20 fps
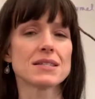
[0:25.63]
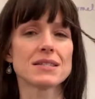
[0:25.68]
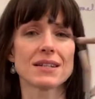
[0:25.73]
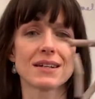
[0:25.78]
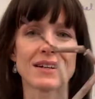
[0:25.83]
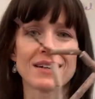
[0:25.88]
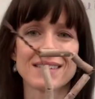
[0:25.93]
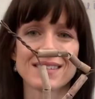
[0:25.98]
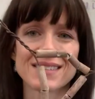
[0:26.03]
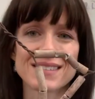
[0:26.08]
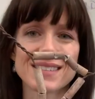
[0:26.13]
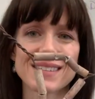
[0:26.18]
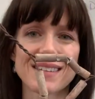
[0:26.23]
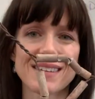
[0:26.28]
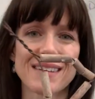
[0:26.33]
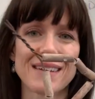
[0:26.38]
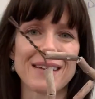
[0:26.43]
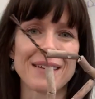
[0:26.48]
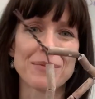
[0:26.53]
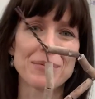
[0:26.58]
Sorry, this is
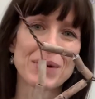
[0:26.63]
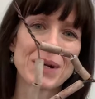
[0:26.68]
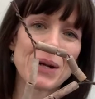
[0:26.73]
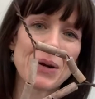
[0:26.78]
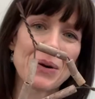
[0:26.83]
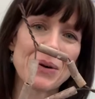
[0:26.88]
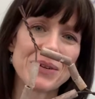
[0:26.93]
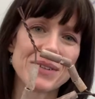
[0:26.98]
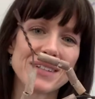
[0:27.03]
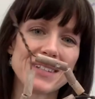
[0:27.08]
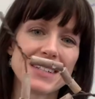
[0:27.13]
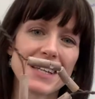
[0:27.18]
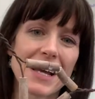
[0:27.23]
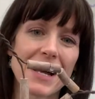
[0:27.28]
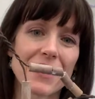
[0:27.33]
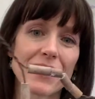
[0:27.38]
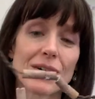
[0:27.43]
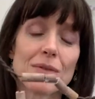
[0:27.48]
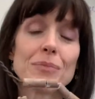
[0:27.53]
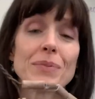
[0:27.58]
looking pretty old and
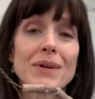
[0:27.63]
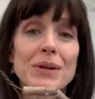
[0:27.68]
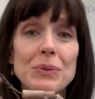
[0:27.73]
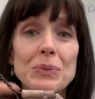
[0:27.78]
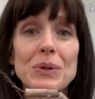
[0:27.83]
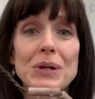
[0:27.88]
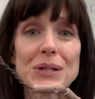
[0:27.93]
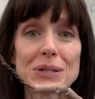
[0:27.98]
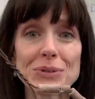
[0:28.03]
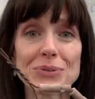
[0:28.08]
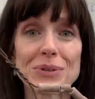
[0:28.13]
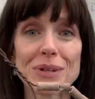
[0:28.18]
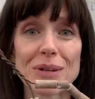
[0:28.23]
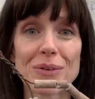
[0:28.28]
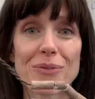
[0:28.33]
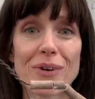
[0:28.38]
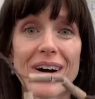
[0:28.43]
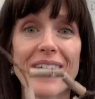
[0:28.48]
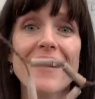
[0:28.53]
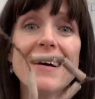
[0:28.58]
tattered, but it works really
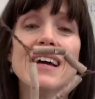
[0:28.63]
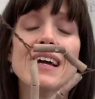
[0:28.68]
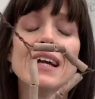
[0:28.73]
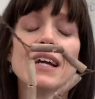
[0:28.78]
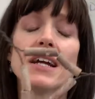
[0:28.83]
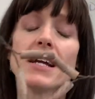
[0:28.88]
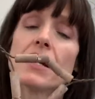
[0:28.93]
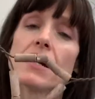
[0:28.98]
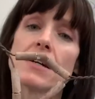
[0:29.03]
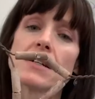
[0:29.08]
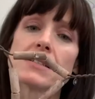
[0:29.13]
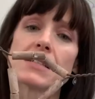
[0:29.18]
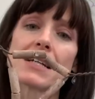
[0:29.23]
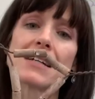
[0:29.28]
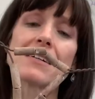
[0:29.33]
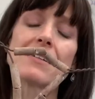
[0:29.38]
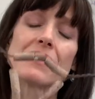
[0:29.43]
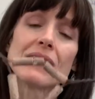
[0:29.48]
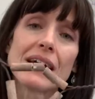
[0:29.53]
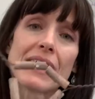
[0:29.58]
well. Here's a
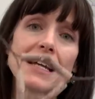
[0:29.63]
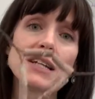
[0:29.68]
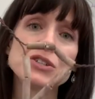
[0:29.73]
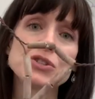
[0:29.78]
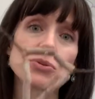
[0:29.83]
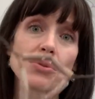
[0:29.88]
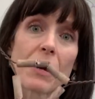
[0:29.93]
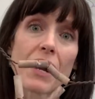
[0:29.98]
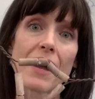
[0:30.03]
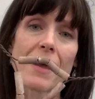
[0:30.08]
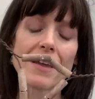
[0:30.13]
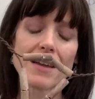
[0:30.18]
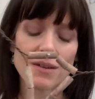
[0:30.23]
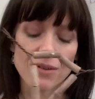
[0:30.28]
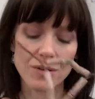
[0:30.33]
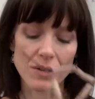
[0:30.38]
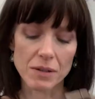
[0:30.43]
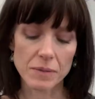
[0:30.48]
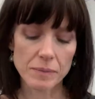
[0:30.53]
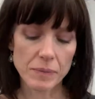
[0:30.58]
clay
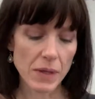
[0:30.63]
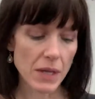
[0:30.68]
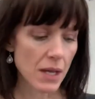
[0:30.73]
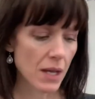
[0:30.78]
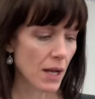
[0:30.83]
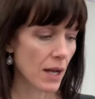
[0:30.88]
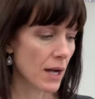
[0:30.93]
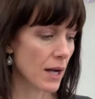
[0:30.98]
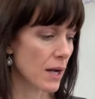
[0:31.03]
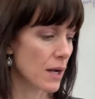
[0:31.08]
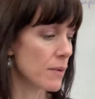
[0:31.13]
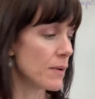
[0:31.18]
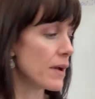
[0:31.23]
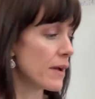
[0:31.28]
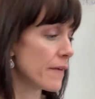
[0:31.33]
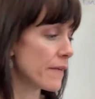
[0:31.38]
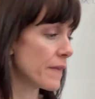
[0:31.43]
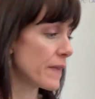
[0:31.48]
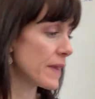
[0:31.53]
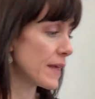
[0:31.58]
triangle. Uh,
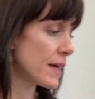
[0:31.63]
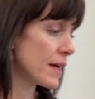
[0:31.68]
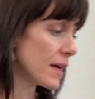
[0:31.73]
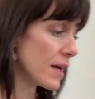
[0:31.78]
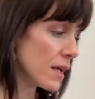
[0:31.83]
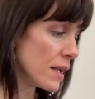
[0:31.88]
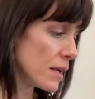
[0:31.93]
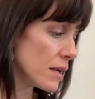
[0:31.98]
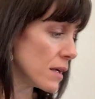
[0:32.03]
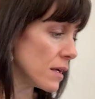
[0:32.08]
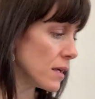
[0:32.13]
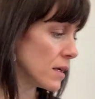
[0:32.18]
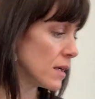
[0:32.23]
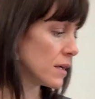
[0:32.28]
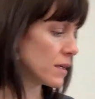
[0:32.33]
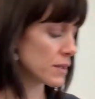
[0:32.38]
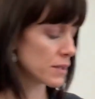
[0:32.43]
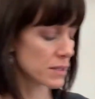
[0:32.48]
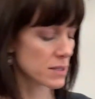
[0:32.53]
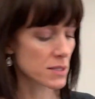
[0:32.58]
and then
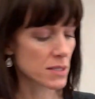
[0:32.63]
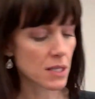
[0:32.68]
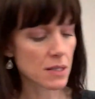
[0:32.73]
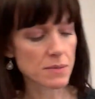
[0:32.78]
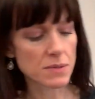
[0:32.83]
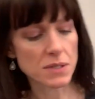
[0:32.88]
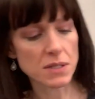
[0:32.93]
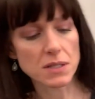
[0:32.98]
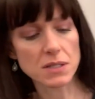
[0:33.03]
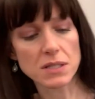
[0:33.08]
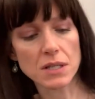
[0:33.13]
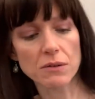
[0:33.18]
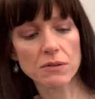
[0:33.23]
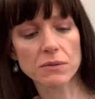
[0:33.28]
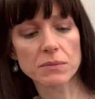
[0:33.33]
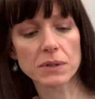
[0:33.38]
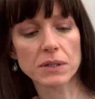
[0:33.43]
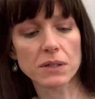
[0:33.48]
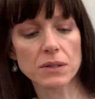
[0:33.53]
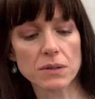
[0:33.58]
the substance that will
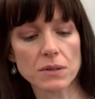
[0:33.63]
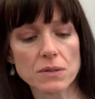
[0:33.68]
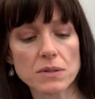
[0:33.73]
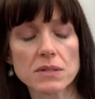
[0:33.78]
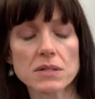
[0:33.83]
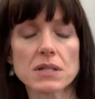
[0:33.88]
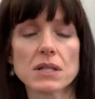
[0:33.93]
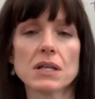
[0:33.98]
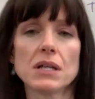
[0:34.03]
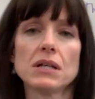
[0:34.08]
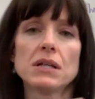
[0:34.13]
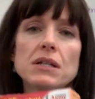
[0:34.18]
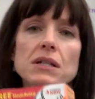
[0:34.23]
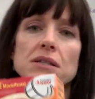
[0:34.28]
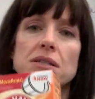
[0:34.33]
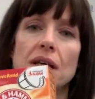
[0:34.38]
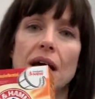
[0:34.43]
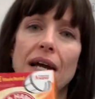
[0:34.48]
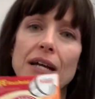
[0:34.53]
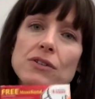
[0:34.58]
be used
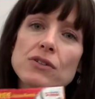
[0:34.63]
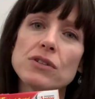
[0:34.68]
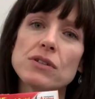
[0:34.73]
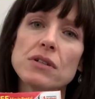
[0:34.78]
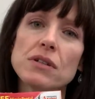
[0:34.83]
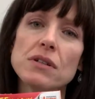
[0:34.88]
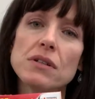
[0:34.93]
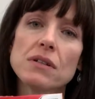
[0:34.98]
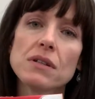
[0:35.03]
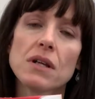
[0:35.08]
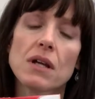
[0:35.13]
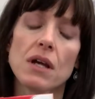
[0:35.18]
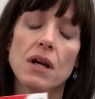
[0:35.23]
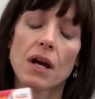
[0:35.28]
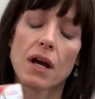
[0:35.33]
is hydrogen,